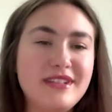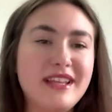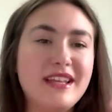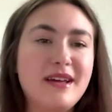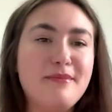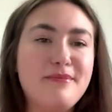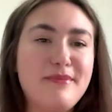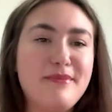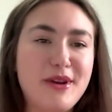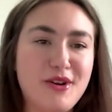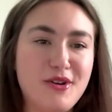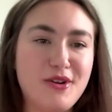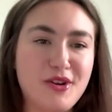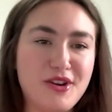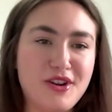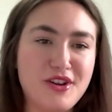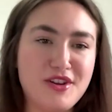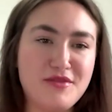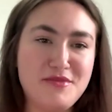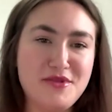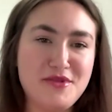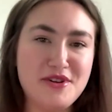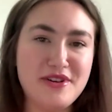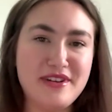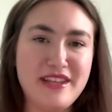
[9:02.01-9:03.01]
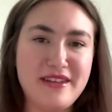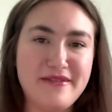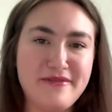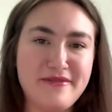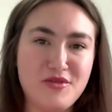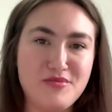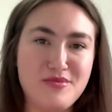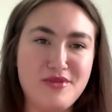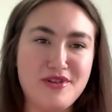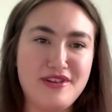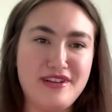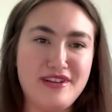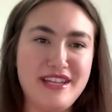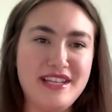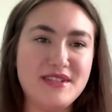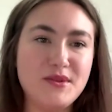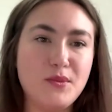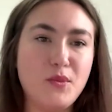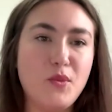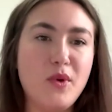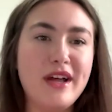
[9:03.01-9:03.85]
that bigger community for Bernice?